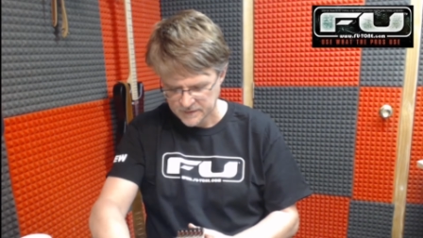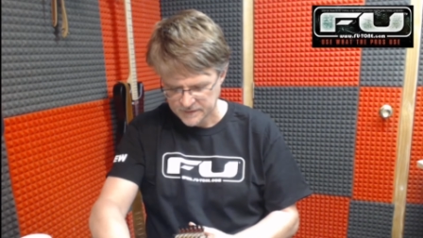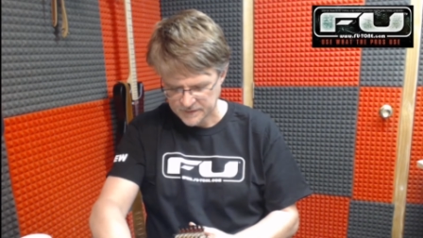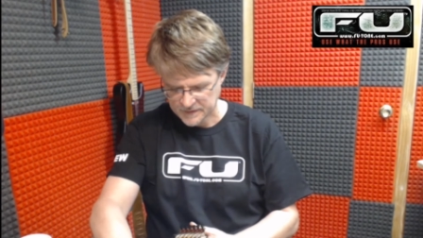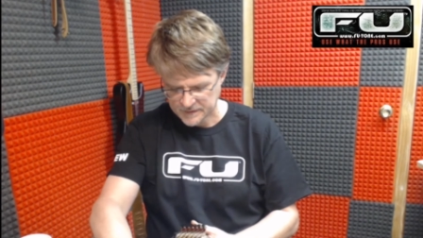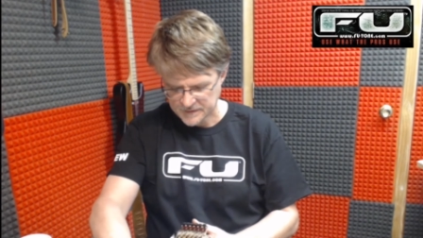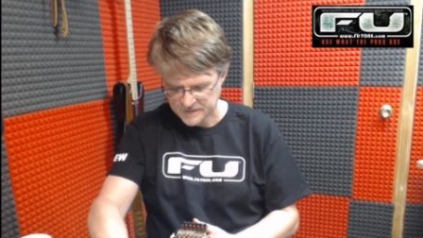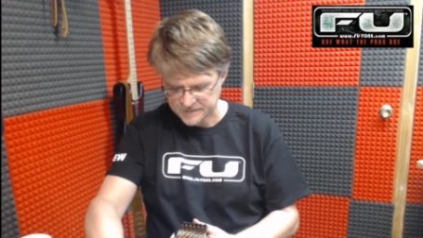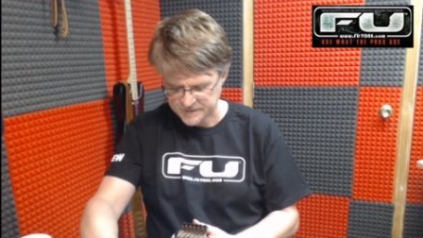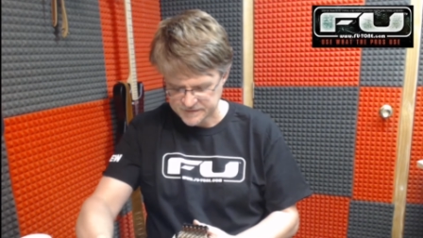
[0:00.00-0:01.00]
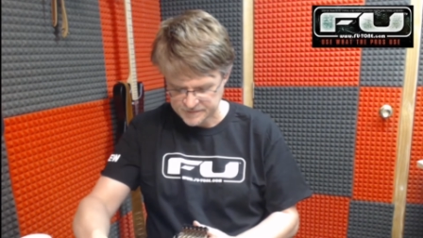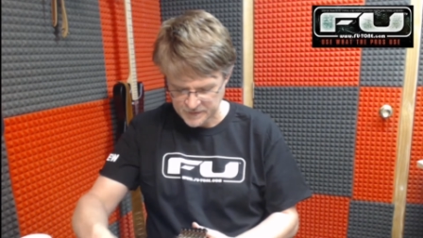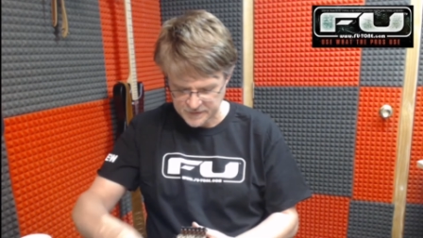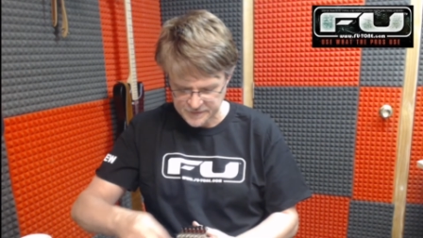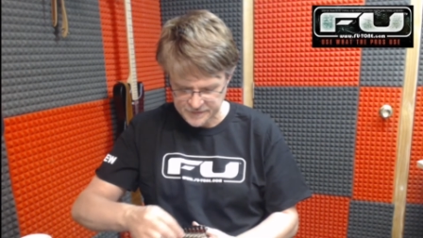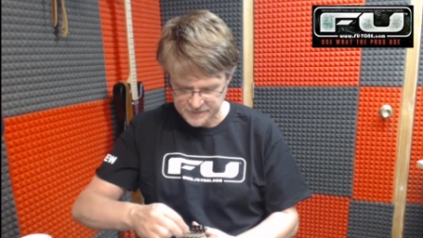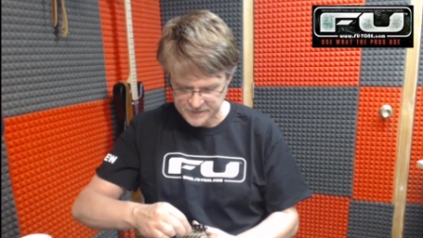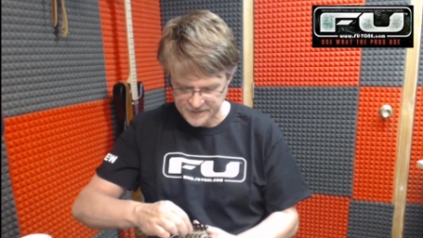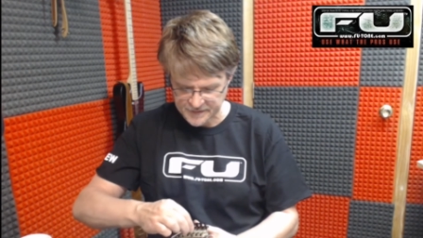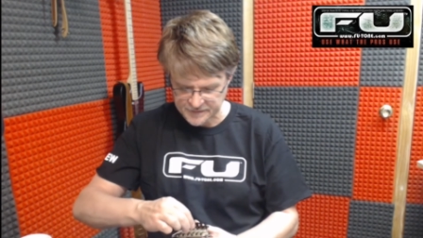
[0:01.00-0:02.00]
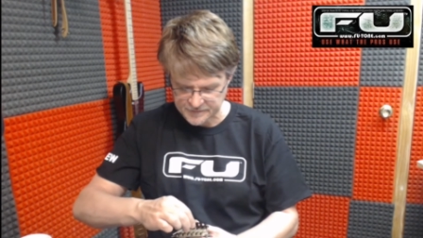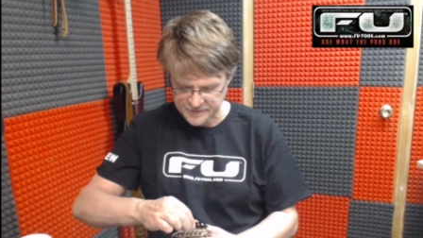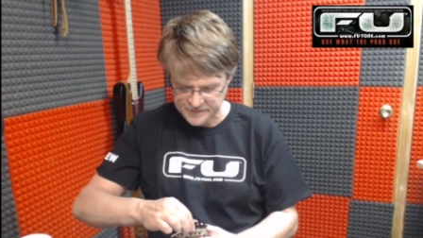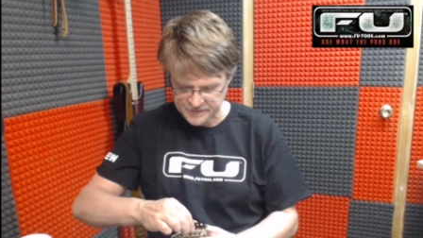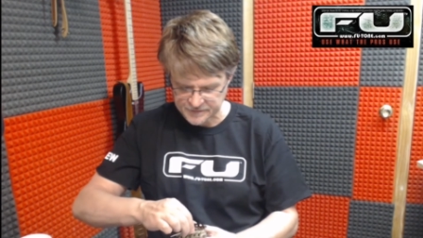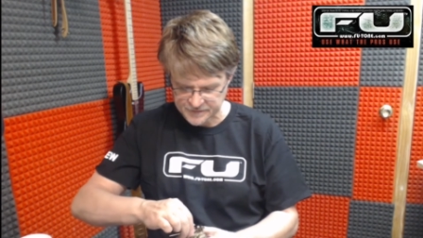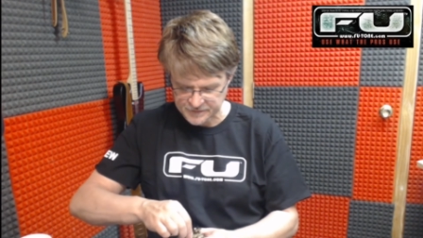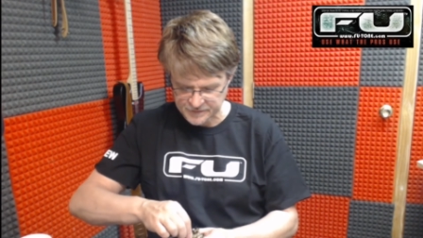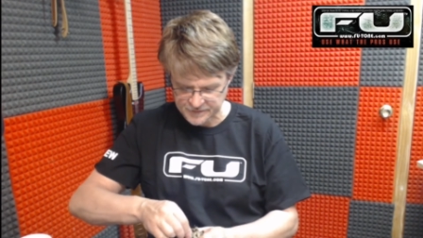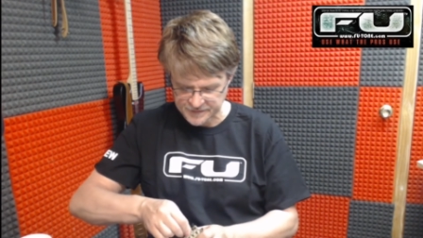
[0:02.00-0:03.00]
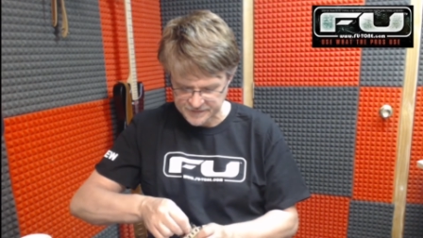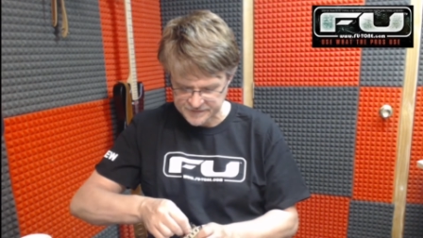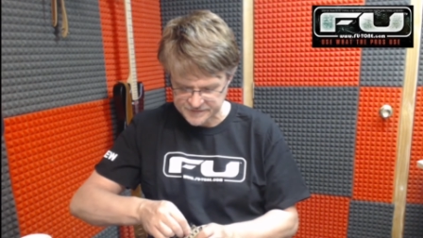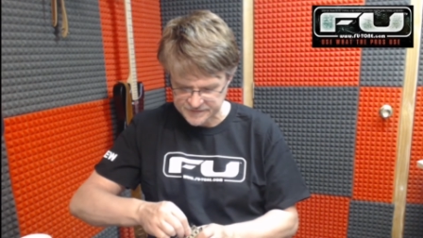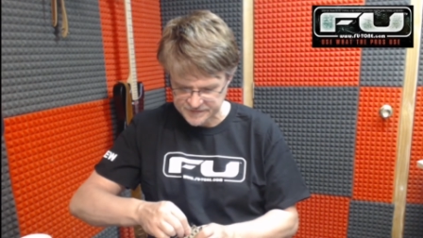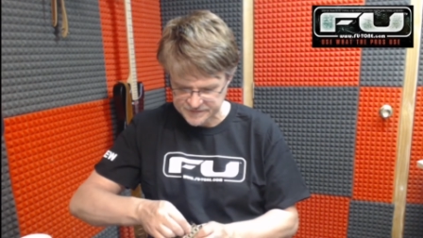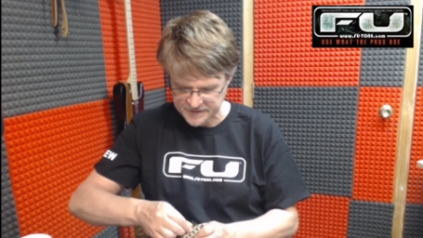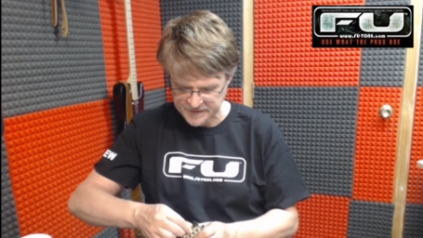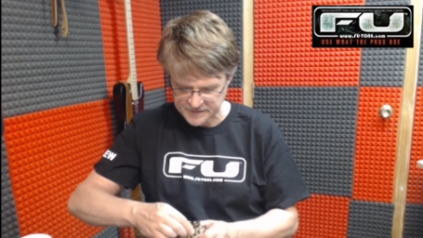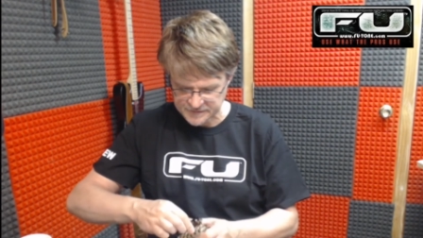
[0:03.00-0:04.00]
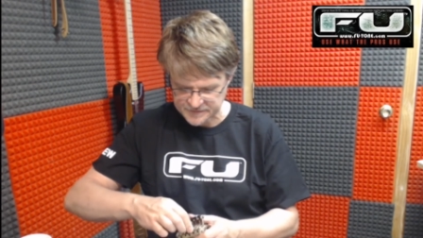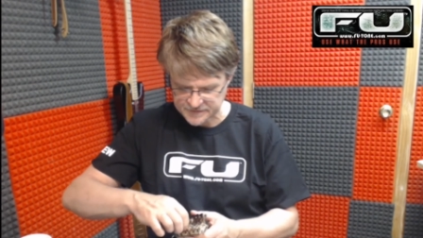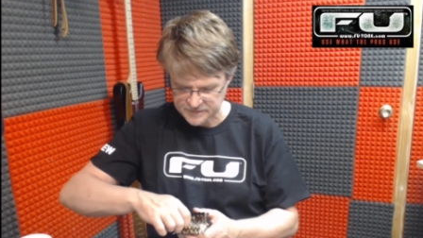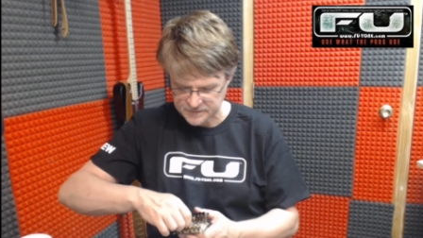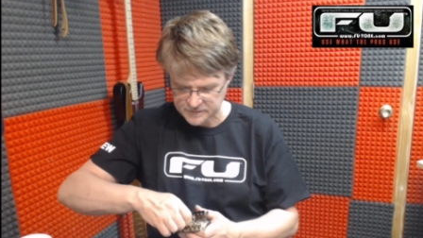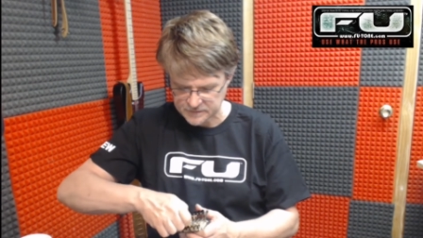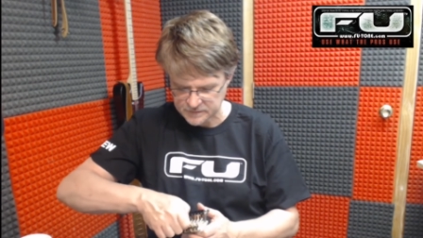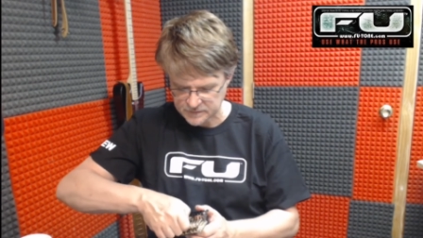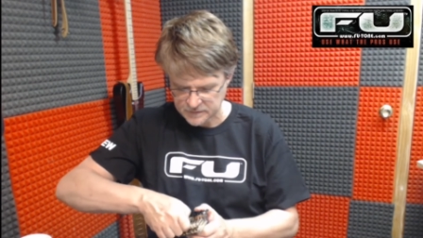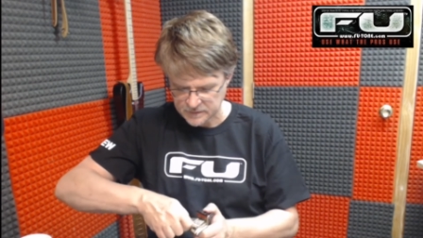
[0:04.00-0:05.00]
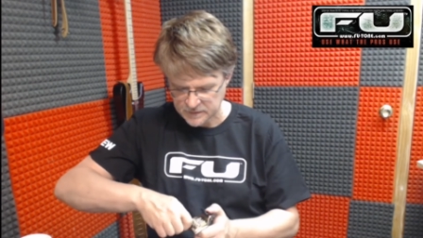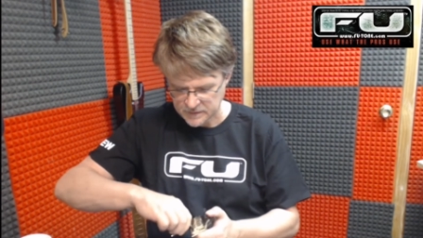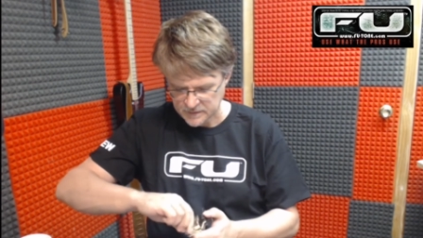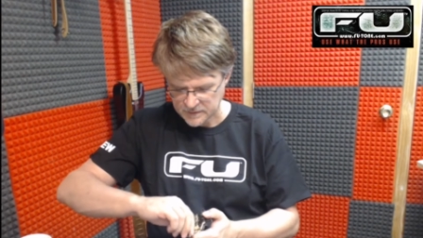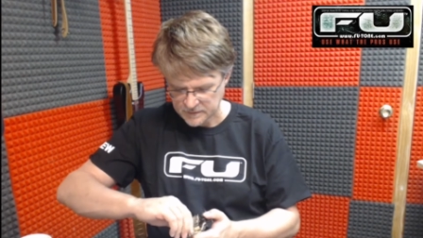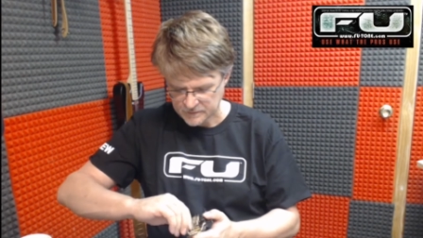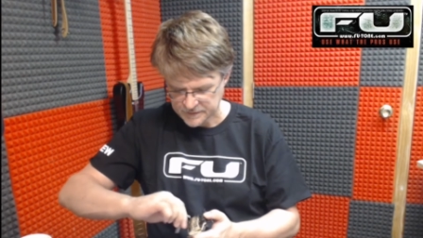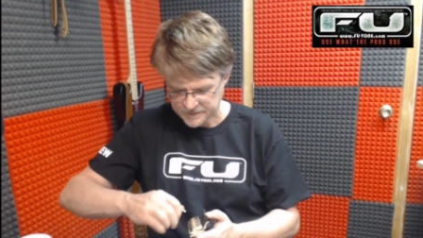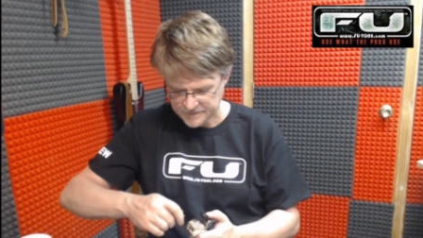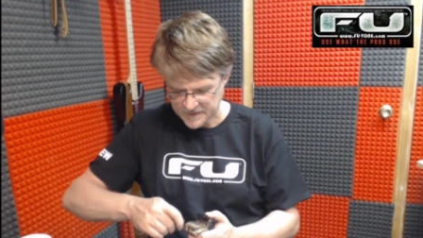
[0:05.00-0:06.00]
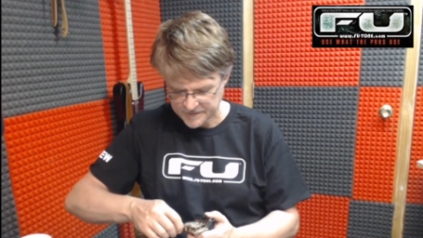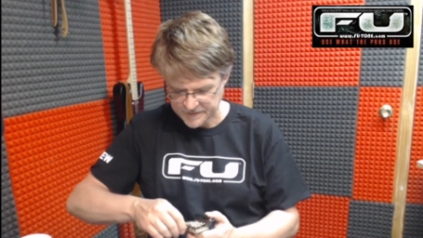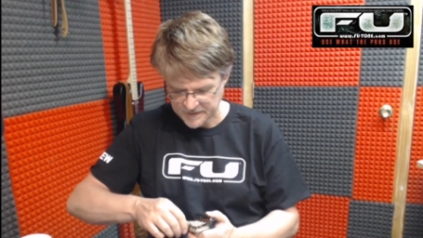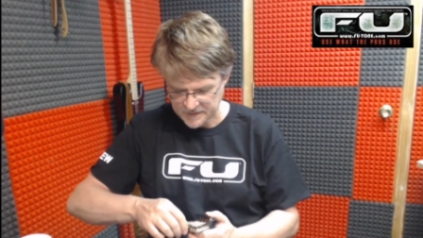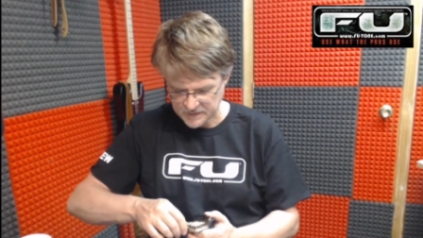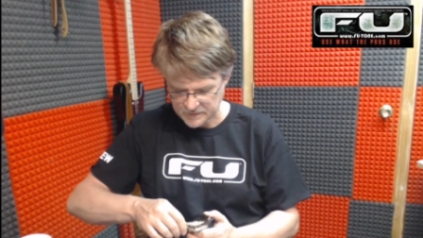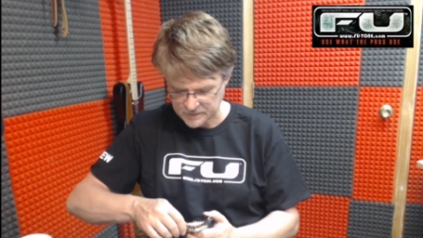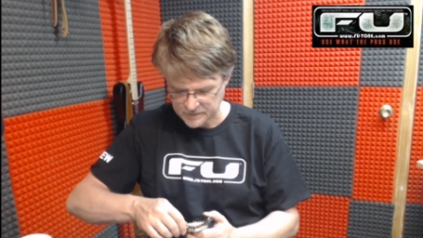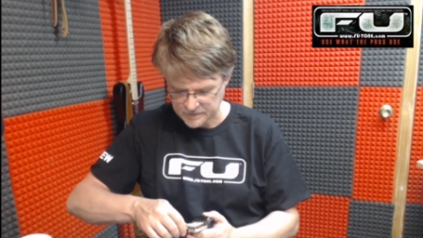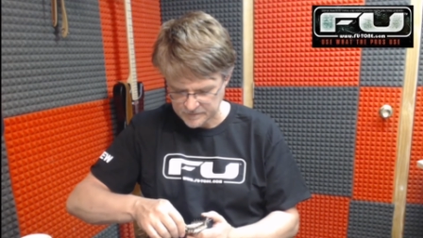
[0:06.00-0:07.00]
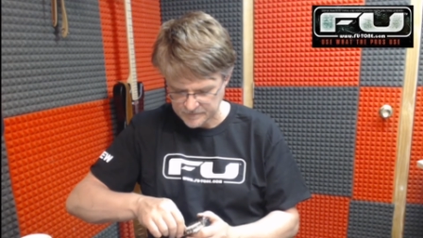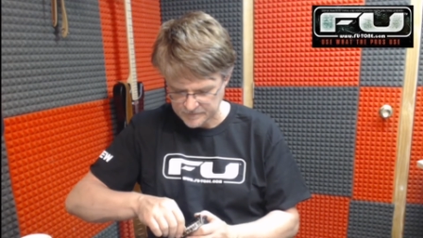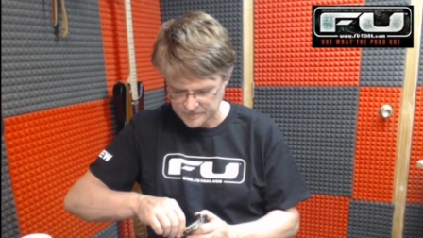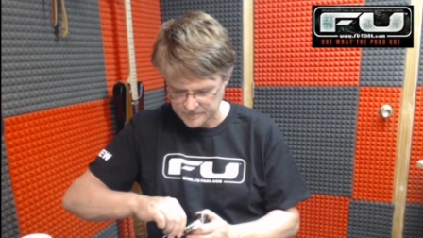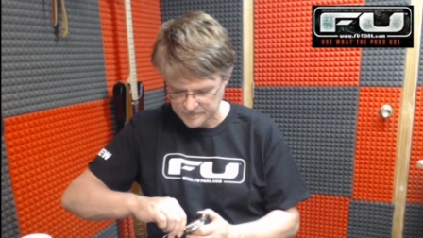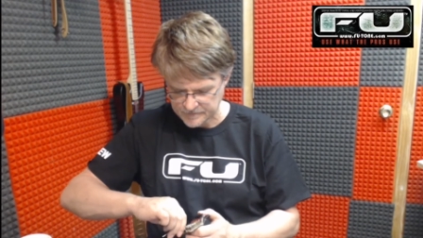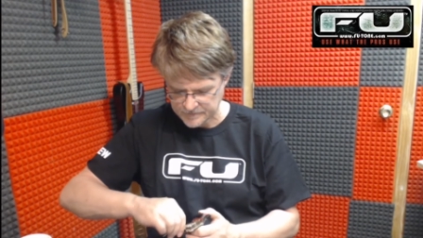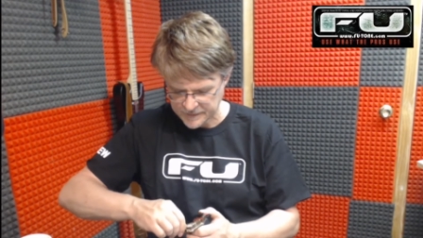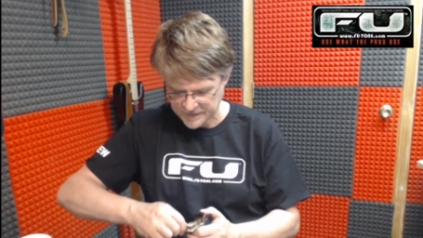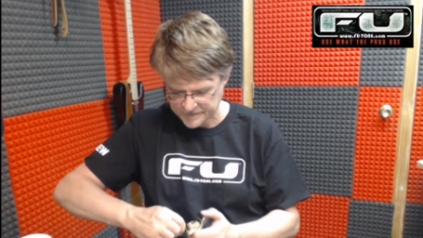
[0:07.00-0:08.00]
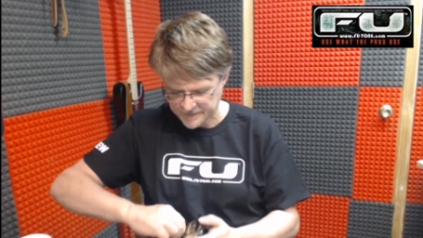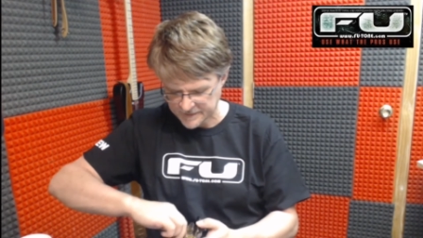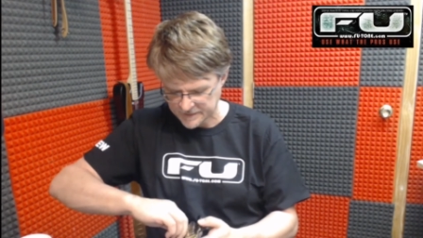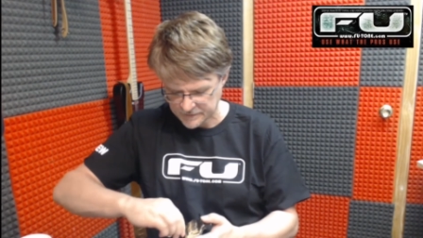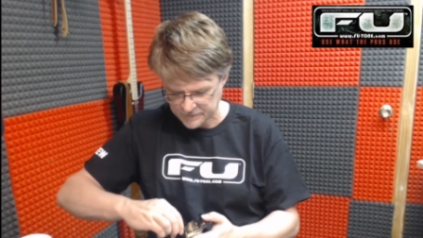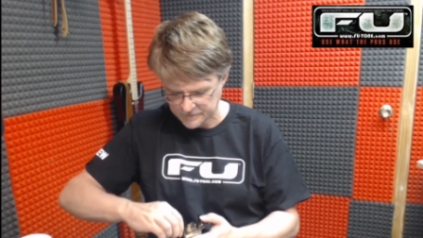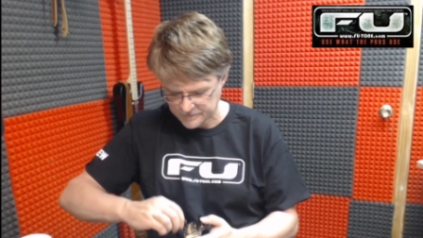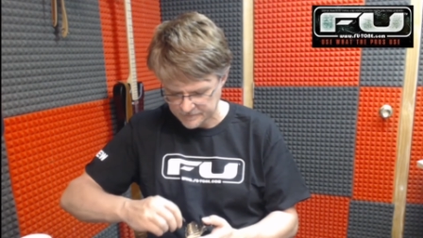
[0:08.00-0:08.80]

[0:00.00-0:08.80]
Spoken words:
So I'll grab the smaller of the 2 Allen wrenches, which will release the saddles. We'll just pop that out, pop that out,